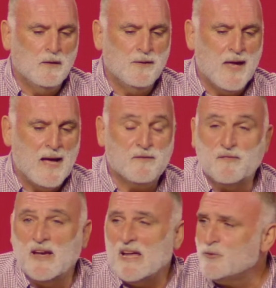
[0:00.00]
that
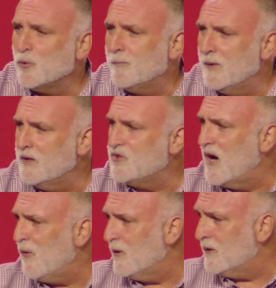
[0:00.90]
philanthropy,
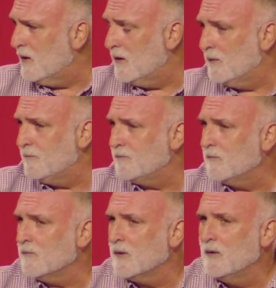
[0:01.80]
charity,
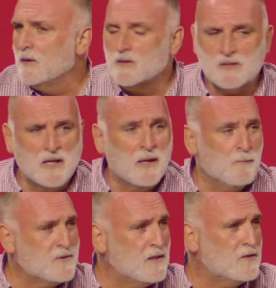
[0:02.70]

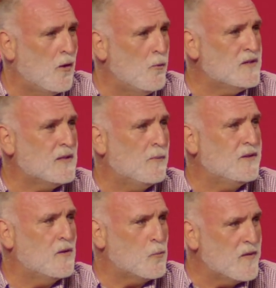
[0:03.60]
seems is always about
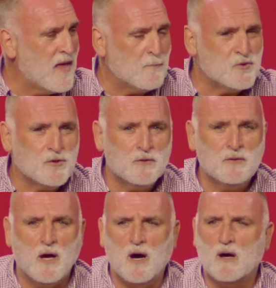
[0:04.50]
the redemption
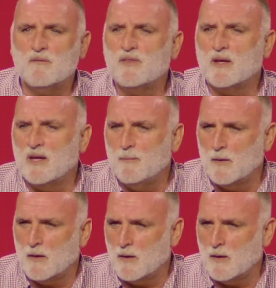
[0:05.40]
of the giver.